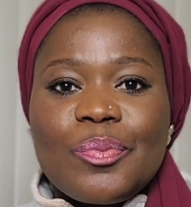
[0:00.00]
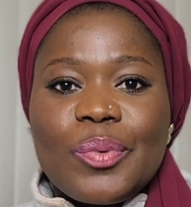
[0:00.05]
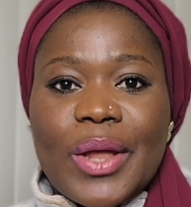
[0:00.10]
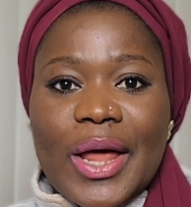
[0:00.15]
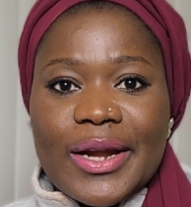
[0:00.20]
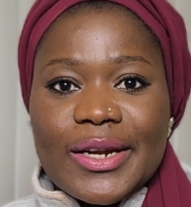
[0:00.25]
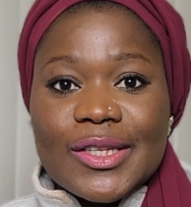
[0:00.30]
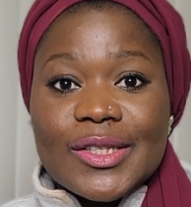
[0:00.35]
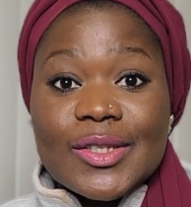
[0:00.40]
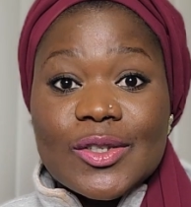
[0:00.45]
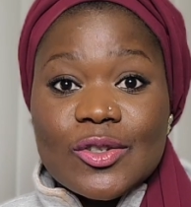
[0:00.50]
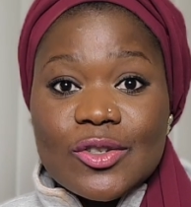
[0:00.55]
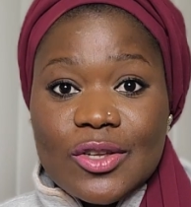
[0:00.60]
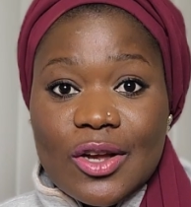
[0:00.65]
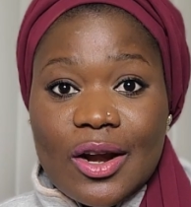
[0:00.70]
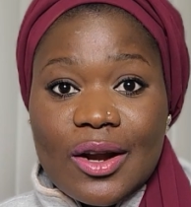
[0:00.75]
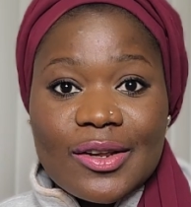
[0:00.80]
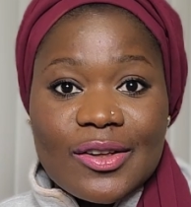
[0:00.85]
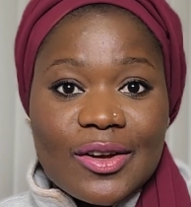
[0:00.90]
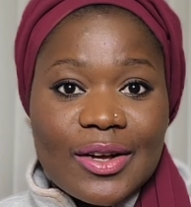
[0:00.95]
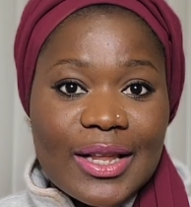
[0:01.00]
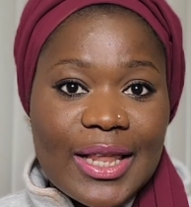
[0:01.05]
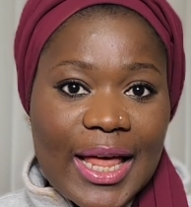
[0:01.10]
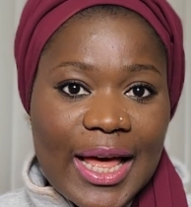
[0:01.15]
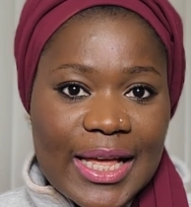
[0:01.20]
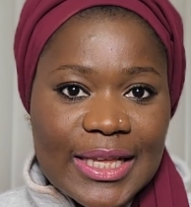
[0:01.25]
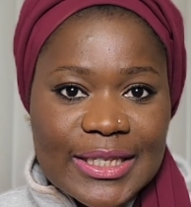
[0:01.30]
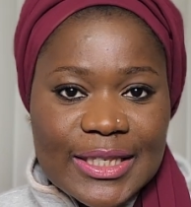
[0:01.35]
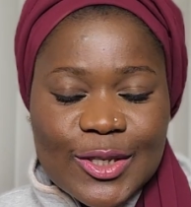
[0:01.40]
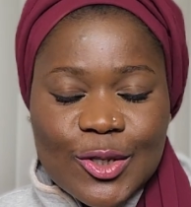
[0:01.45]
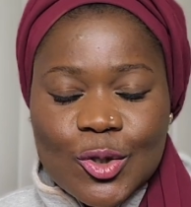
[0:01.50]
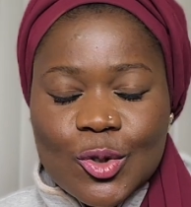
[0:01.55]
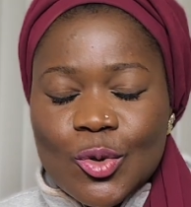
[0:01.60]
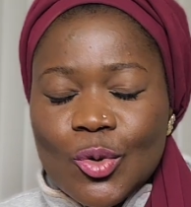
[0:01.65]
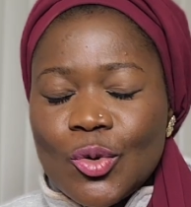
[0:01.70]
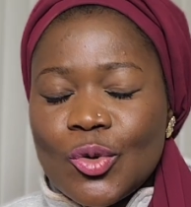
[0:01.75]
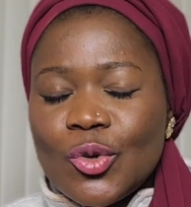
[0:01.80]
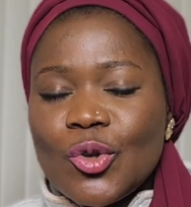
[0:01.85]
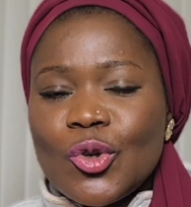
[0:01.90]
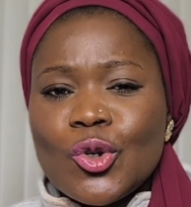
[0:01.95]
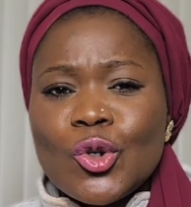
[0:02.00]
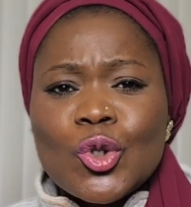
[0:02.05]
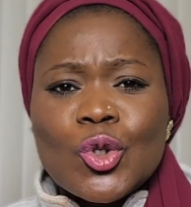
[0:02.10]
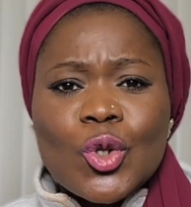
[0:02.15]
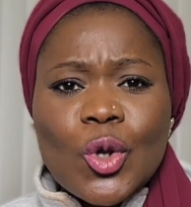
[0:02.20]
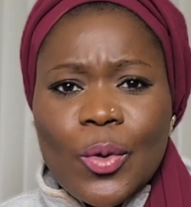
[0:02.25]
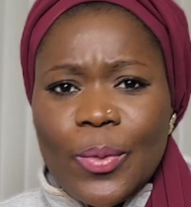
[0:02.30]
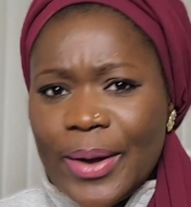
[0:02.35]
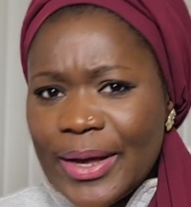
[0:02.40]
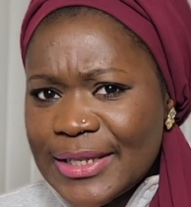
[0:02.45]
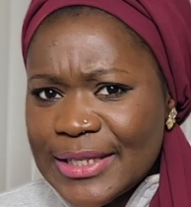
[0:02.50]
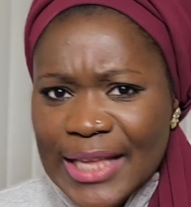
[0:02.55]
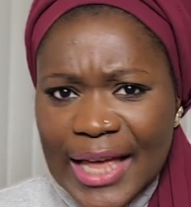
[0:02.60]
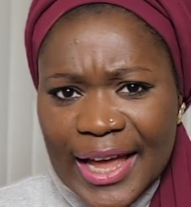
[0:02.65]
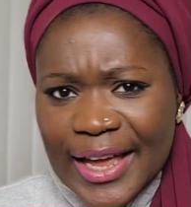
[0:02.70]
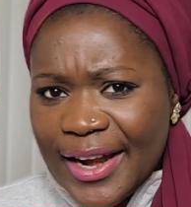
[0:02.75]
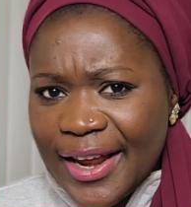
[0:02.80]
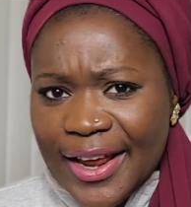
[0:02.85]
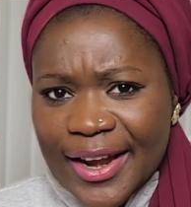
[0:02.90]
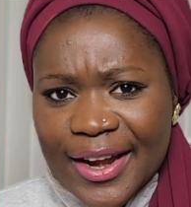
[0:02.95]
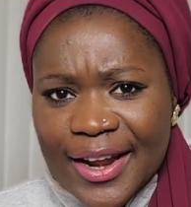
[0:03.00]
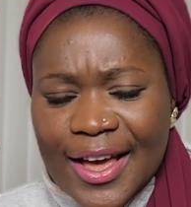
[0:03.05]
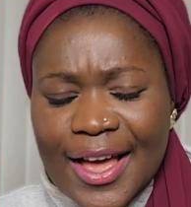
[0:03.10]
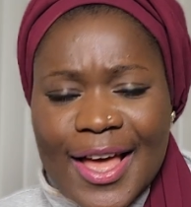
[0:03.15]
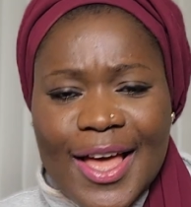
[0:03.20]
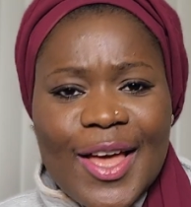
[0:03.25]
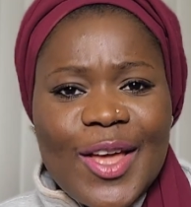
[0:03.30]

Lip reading: planning to start your classes soon. You're so excited.